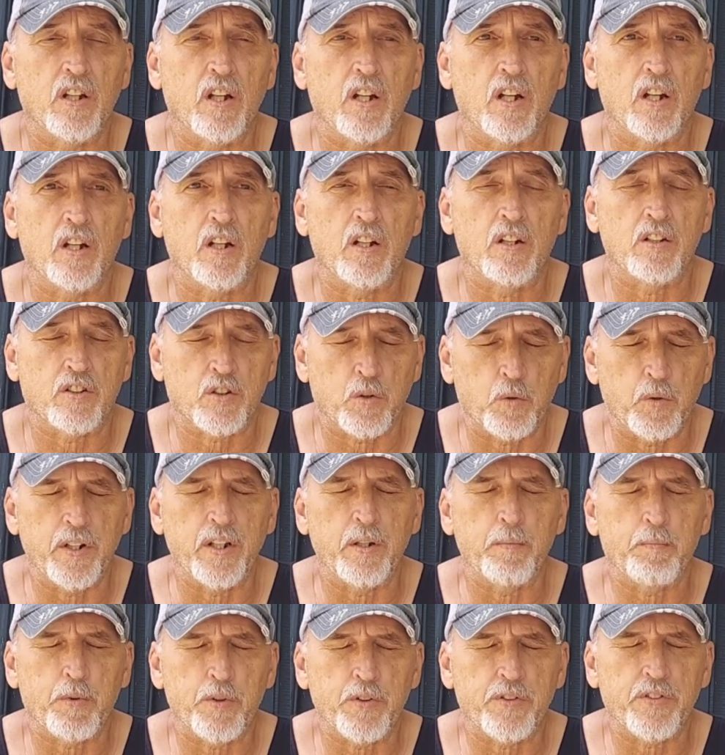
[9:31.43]

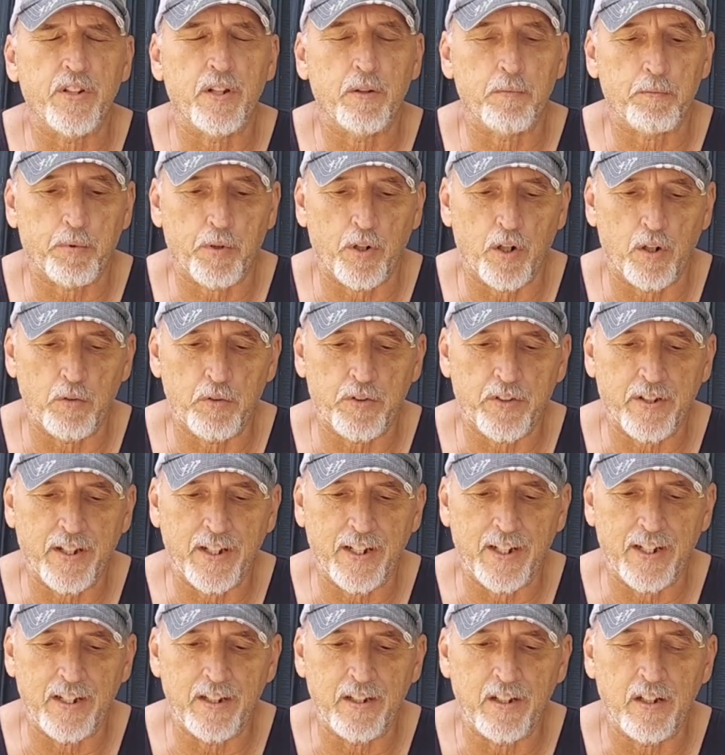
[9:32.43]
20%
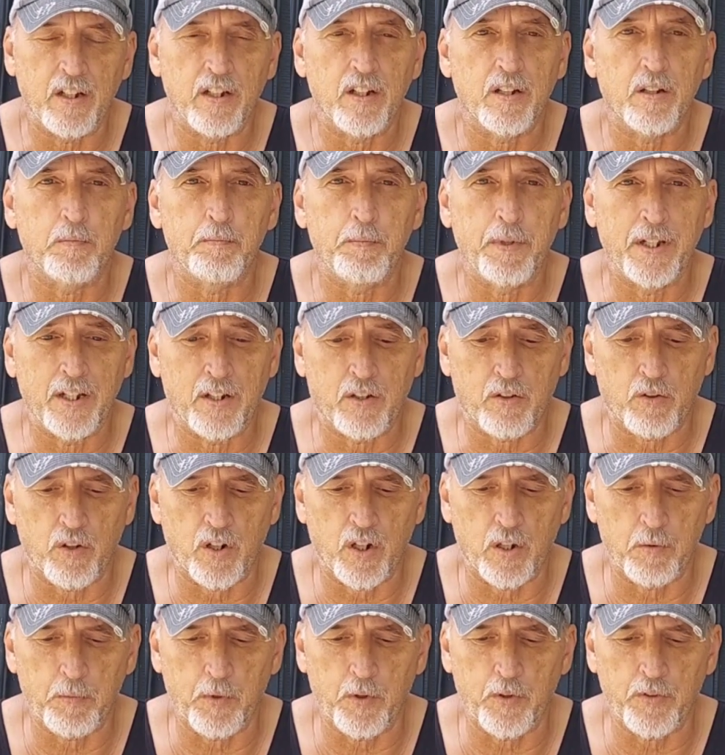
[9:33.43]
protein meat
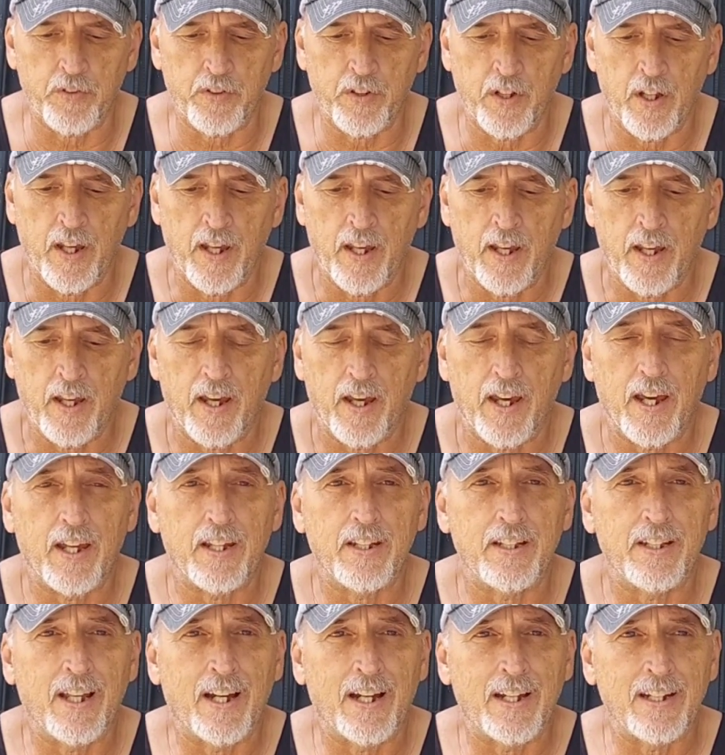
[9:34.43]
crumbles
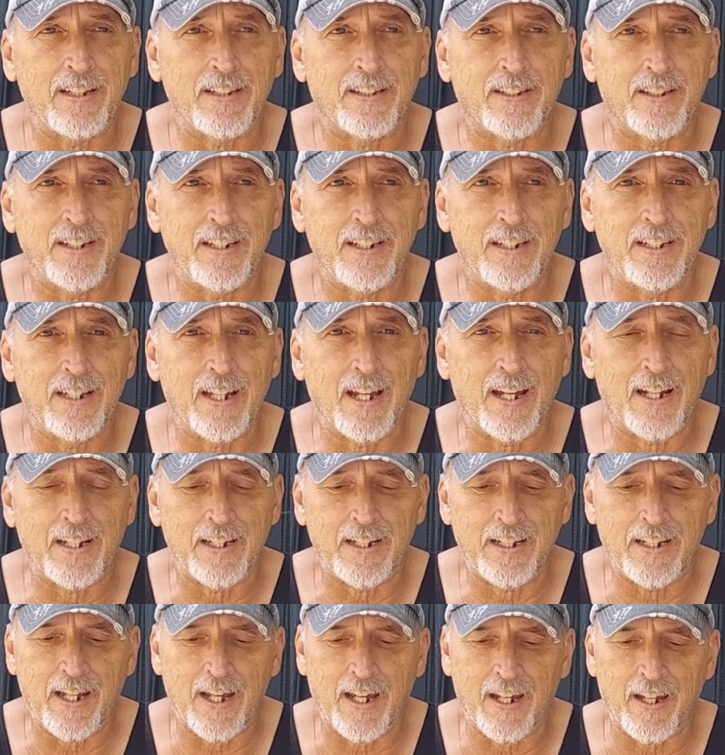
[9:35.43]
at
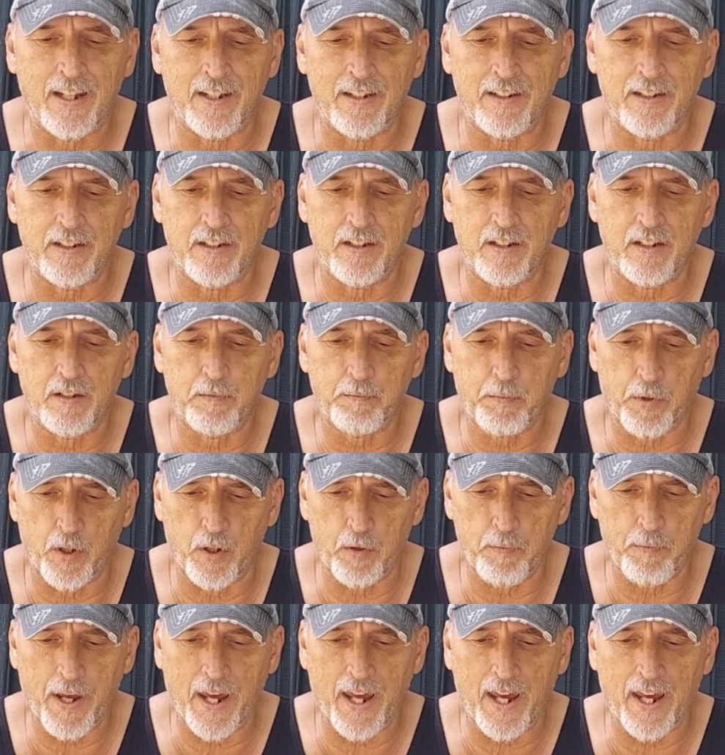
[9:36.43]
$19.99
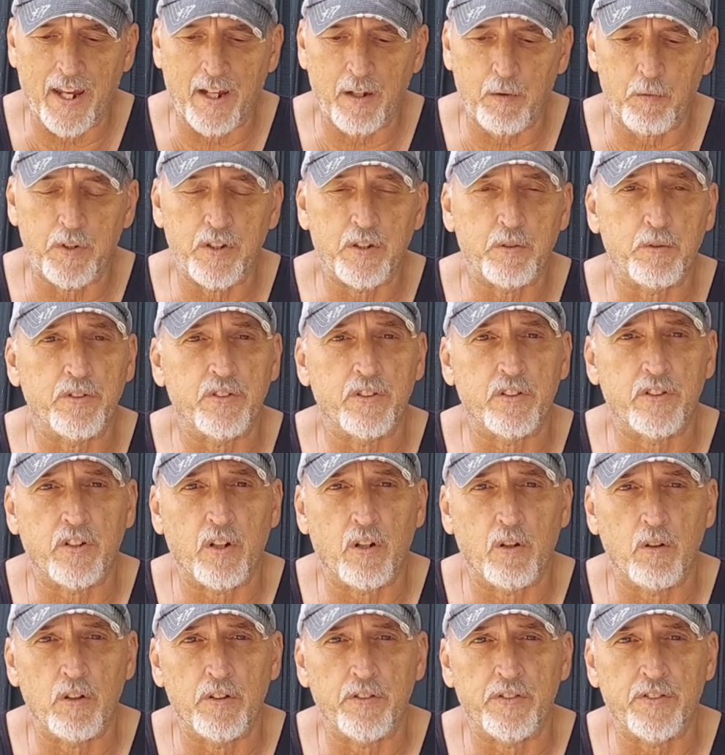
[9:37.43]
per bag, which was a
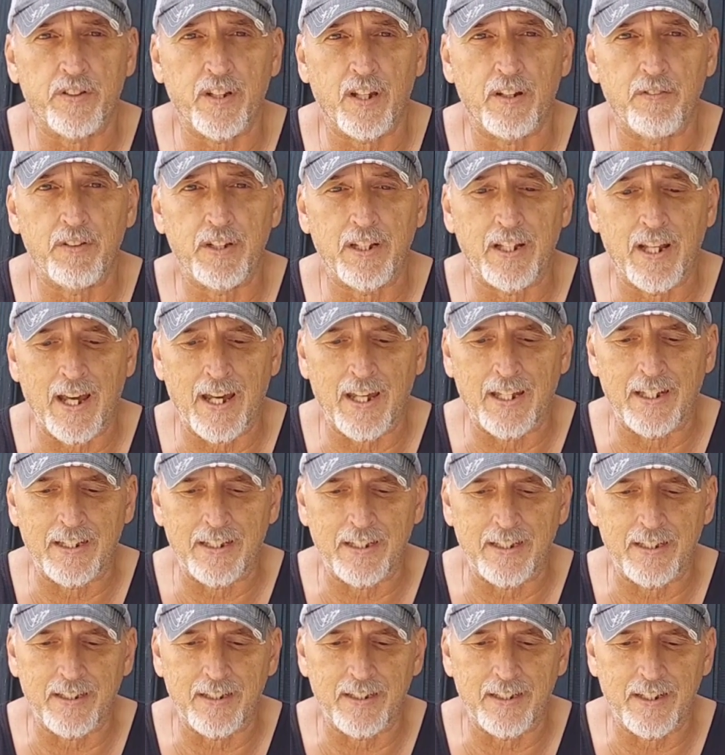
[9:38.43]
total of
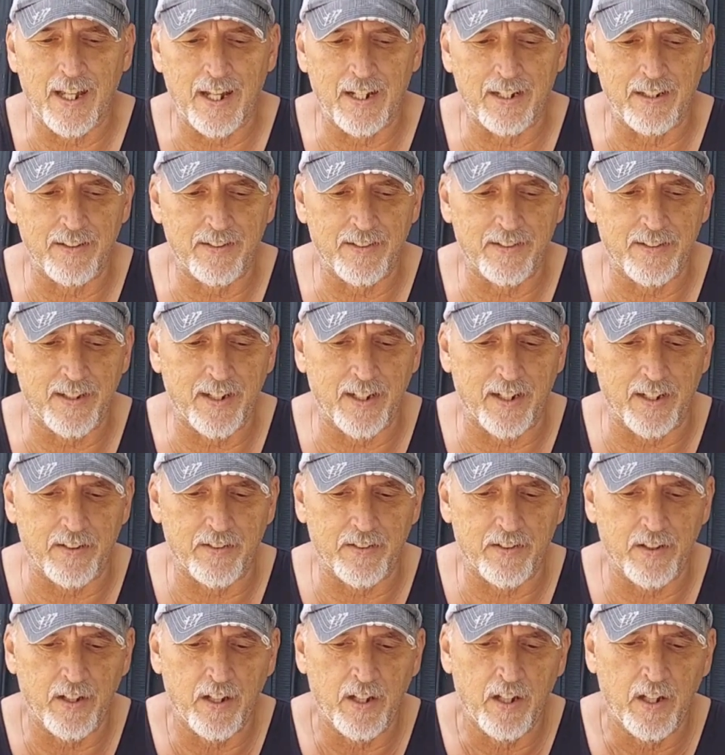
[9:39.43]

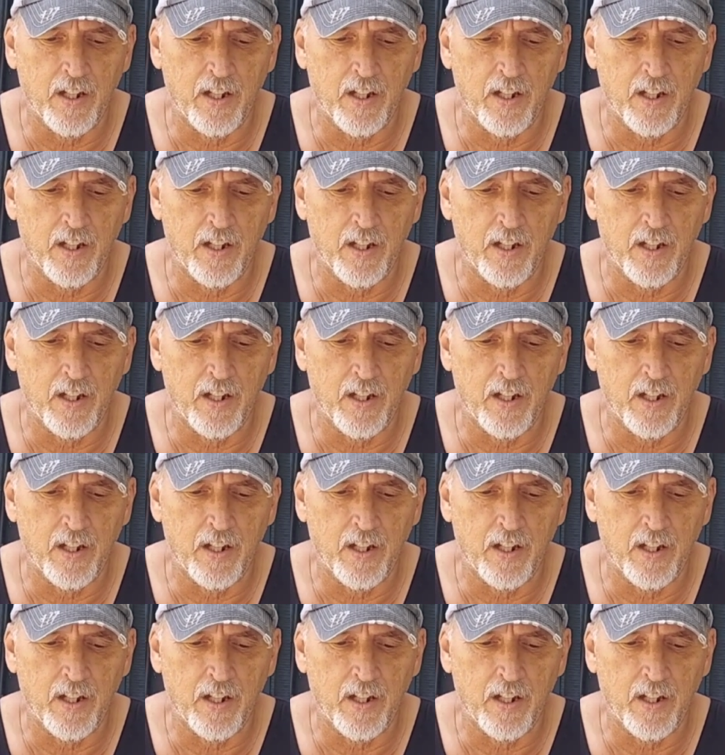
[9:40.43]
$79.96.